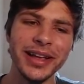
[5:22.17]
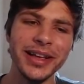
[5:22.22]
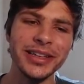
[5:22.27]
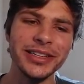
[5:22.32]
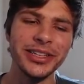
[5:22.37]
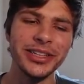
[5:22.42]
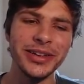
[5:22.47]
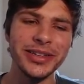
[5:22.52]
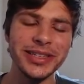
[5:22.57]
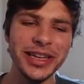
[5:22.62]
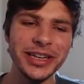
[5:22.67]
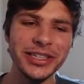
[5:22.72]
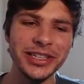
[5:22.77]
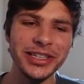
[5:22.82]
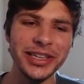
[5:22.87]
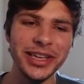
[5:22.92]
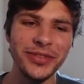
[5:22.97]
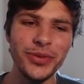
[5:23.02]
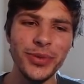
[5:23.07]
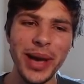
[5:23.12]
So
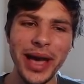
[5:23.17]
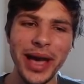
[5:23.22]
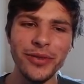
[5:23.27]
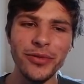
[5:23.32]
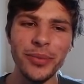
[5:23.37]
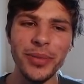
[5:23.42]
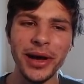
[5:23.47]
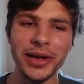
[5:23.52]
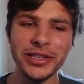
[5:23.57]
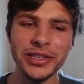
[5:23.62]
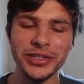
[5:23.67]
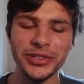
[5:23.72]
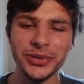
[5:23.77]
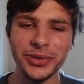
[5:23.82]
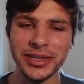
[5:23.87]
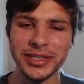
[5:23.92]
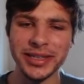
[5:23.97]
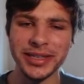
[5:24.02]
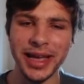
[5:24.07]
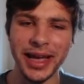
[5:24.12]
essentially, if you have
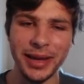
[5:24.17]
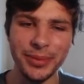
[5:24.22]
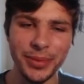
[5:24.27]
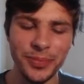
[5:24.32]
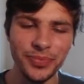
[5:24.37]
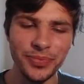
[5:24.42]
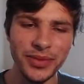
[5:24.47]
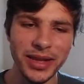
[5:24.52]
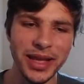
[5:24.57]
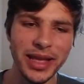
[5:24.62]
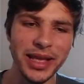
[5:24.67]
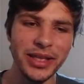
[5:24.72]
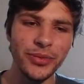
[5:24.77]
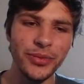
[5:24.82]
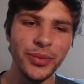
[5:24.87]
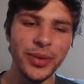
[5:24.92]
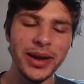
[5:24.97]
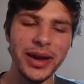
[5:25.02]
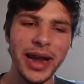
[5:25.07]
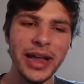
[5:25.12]
repository scab,
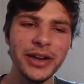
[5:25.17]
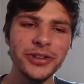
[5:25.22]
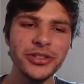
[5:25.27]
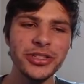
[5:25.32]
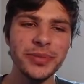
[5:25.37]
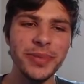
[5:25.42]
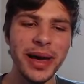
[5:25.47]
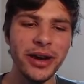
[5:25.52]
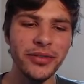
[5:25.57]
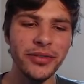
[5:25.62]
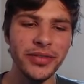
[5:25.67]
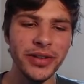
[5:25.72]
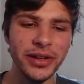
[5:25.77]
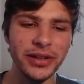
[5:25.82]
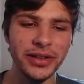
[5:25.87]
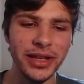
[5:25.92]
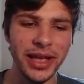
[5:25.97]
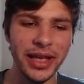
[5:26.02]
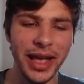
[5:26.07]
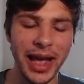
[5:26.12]
when it enters the
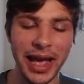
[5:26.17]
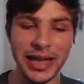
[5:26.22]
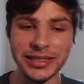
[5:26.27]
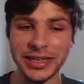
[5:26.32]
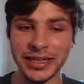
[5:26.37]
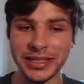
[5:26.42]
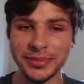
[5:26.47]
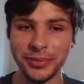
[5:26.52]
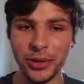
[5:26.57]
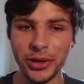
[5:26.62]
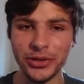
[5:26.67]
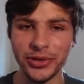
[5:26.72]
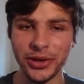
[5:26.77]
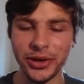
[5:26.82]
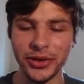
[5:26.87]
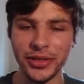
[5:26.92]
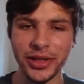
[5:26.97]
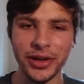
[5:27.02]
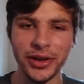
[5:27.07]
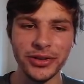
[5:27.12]
battlefield, it has an exploit
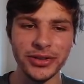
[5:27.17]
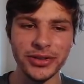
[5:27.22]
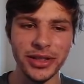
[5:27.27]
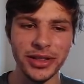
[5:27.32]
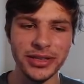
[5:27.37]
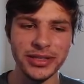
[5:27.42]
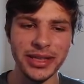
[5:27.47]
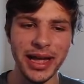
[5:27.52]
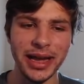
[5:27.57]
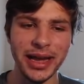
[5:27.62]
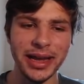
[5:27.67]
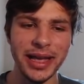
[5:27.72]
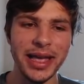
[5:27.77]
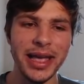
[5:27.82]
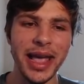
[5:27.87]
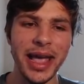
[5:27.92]
trigger that goes on the stack.